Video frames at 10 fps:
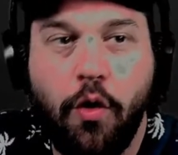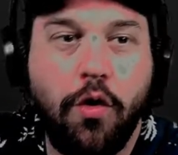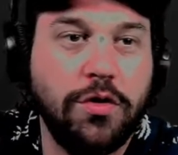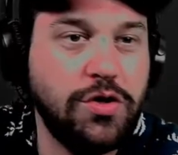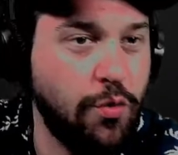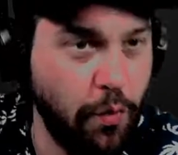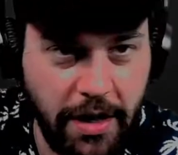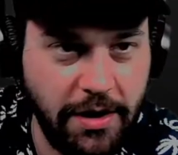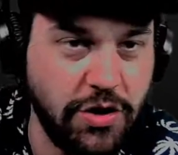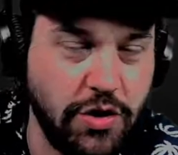or
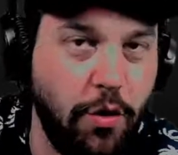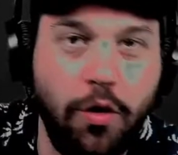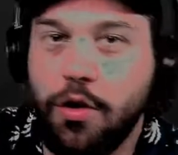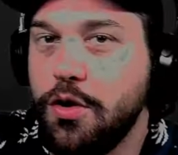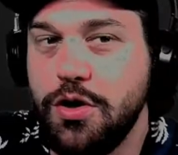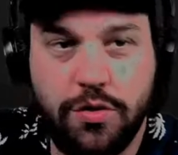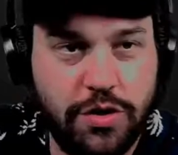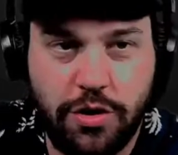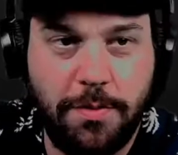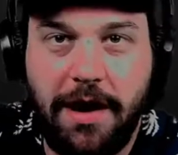Twitch or
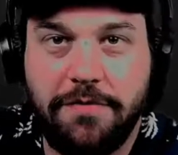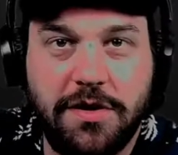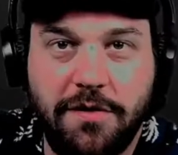YouTube after